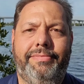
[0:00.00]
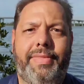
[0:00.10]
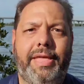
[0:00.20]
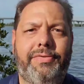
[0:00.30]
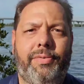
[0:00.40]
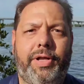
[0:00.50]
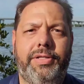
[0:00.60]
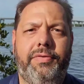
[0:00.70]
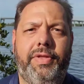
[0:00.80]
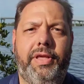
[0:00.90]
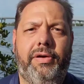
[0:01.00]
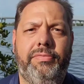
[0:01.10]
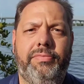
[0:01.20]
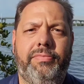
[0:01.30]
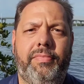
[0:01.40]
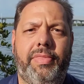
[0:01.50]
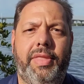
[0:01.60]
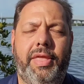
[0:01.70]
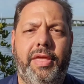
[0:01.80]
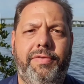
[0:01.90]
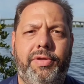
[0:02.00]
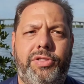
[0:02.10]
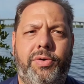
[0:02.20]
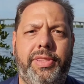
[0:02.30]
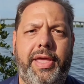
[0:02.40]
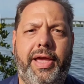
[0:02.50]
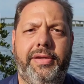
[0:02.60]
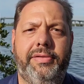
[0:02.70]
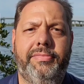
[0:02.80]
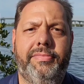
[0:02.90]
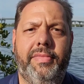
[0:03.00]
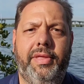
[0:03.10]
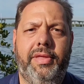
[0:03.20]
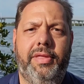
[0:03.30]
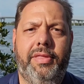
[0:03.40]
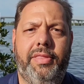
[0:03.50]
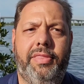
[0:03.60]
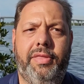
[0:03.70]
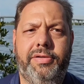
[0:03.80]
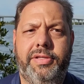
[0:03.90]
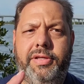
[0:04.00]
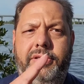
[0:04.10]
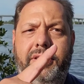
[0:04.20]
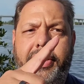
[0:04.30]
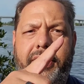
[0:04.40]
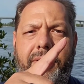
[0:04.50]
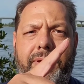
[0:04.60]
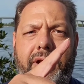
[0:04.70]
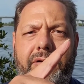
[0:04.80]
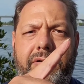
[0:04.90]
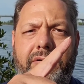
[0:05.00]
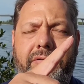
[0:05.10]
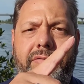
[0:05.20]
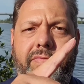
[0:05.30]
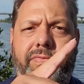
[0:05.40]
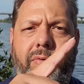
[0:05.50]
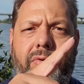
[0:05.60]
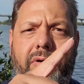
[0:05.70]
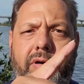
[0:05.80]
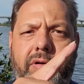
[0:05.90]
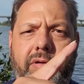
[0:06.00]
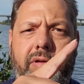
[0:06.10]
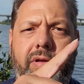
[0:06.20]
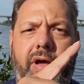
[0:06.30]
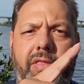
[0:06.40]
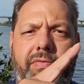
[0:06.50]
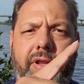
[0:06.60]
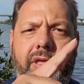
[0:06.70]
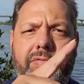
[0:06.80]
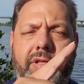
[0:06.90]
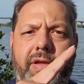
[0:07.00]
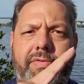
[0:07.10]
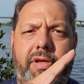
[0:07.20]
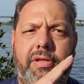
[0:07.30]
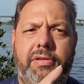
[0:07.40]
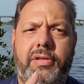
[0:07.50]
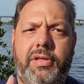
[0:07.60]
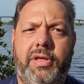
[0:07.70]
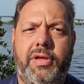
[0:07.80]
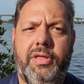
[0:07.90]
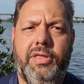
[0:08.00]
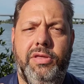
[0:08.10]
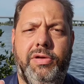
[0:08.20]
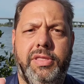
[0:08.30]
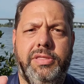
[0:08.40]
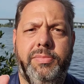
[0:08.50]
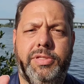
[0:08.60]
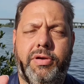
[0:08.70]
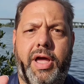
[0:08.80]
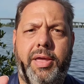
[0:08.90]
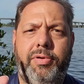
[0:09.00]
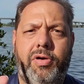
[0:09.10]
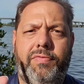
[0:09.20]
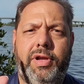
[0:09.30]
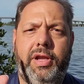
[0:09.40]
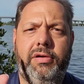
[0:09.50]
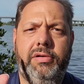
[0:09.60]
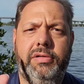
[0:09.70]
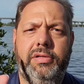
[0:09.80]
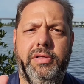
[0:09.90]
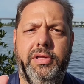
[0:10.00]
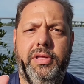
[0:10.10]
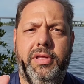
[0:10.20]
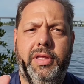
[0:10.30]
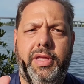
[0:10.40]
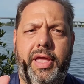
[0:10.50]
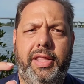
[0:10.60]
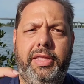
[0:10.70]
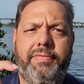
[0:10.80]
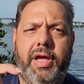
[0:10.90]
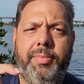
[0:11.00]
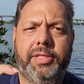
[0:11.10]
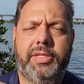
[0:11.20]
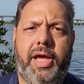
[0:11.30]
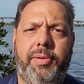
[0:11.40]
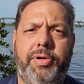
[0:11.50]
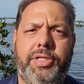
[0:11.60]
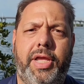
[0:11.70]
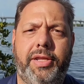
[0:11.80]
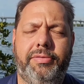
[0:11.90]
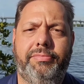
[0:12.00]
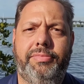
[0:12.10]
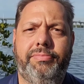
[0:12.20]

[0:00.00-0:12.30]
Thanks for watching the video. If you enjoyed that, there's a link up here for other videos that I've done. You can subscribe over here and leave comments. I appreciate it.